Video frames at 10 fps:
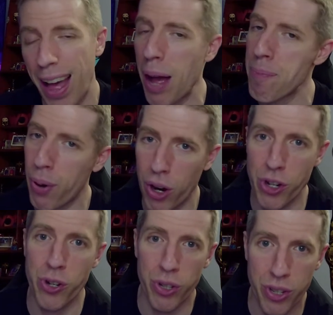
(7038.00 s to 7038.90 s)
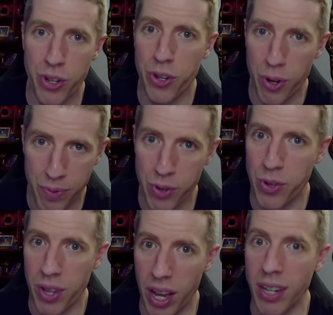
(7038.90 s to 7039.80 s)
I'm partial to Surfer
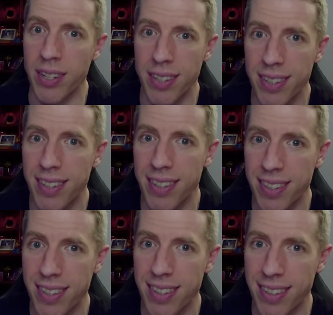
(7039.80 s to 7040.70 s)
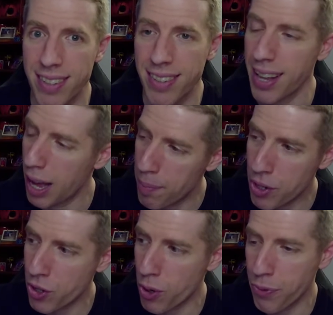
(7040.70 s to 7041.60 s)
Sting. I'm
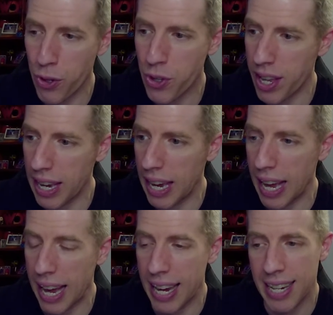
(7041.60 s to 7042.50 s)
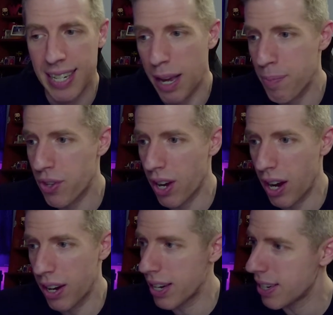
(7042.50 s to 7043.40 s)
a Surfer Sting guy. I'm
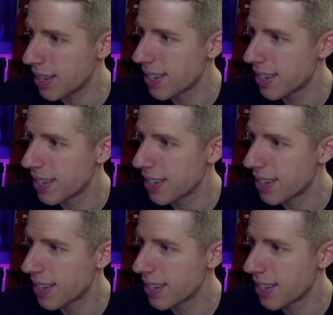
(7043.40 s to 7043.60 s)
sorry.